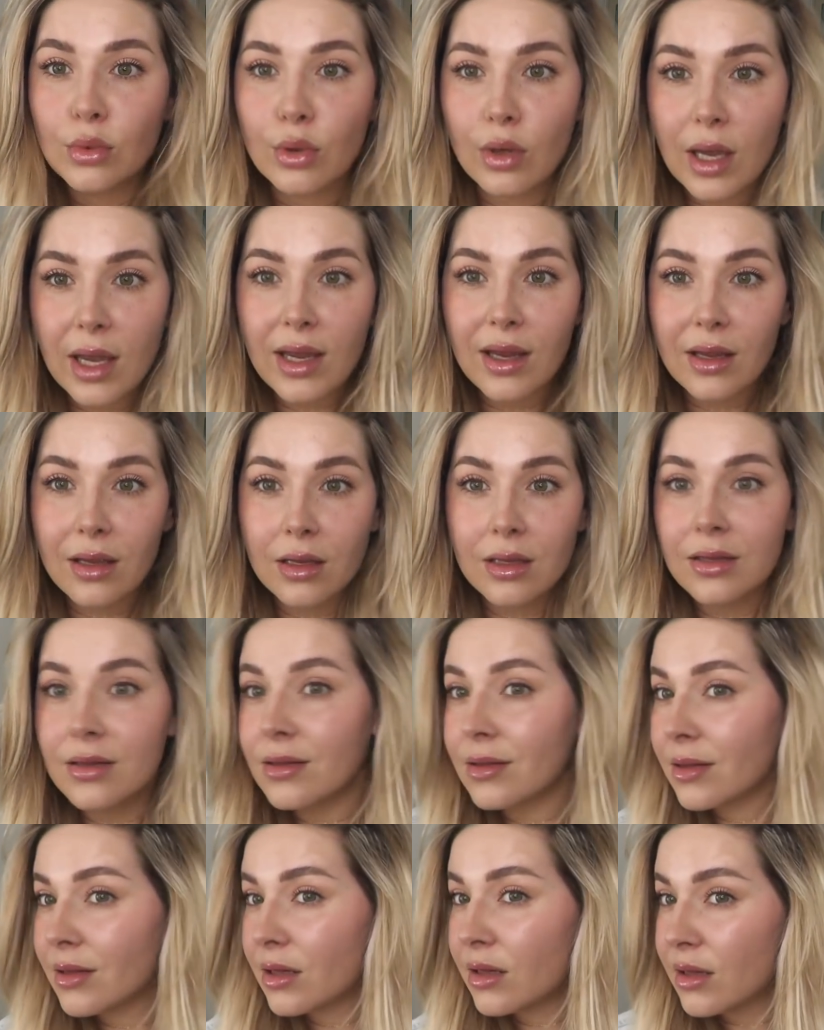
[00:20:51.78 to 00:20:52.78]
Okay,
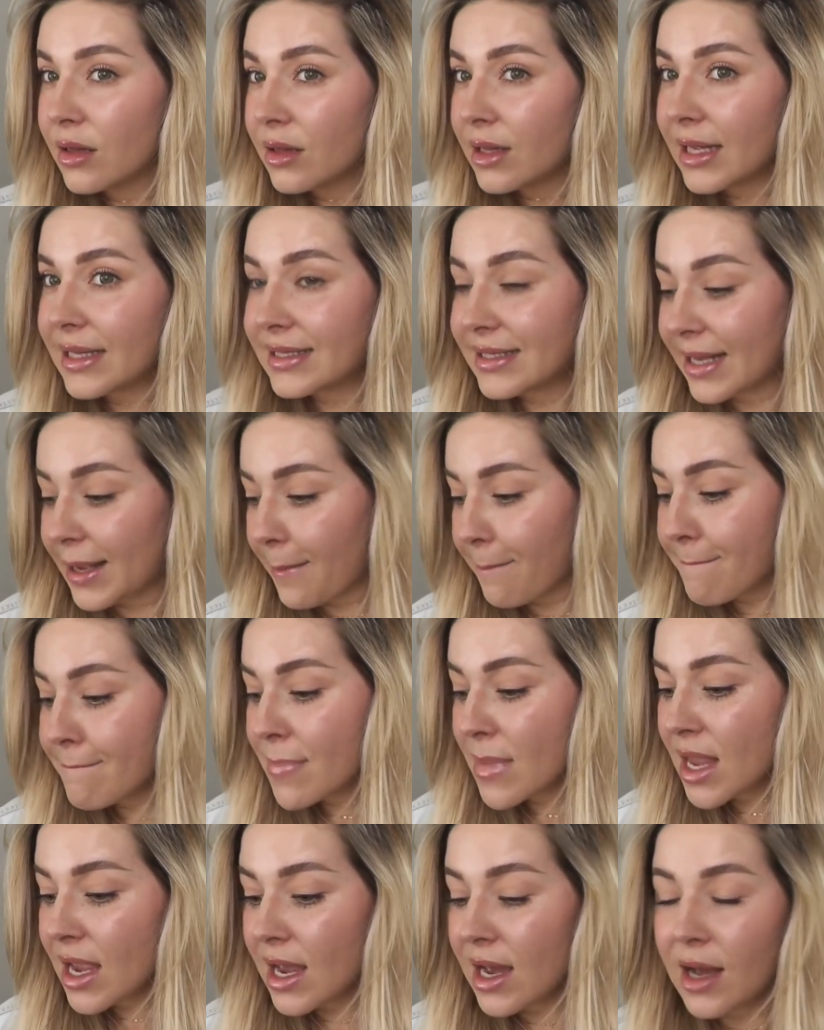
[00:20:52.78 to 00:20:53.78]
that's it.
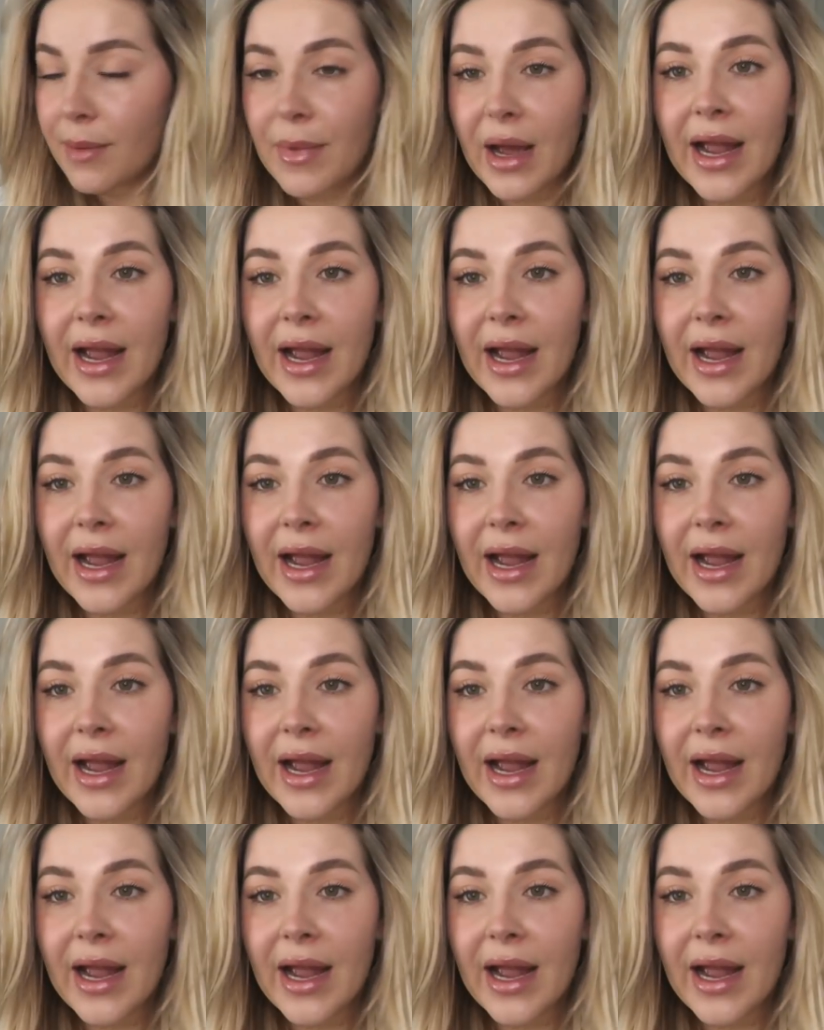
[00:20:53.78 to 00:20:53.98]
Um,